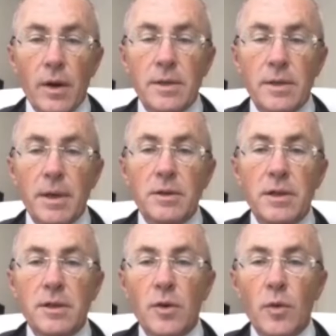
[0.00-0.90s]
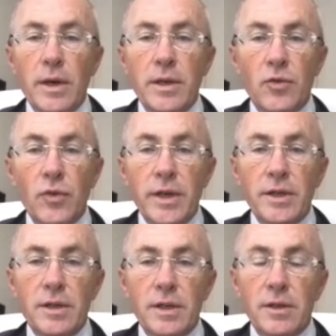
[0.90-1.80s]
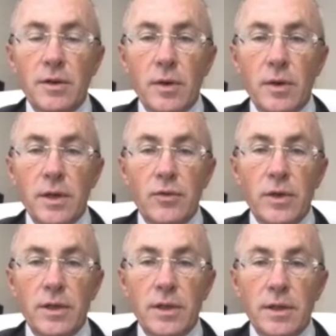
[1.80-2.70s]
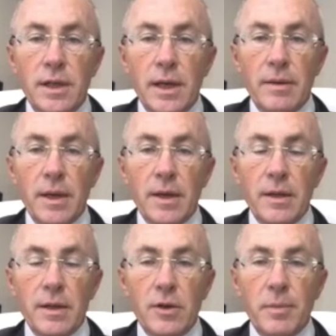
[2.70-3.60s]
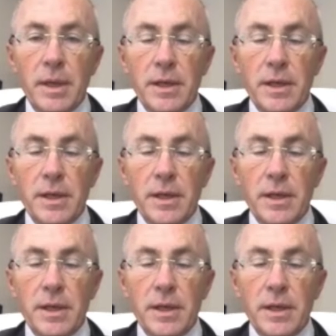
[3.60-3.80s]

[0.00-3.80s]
I suppose there's always risk. There's always risk that this could be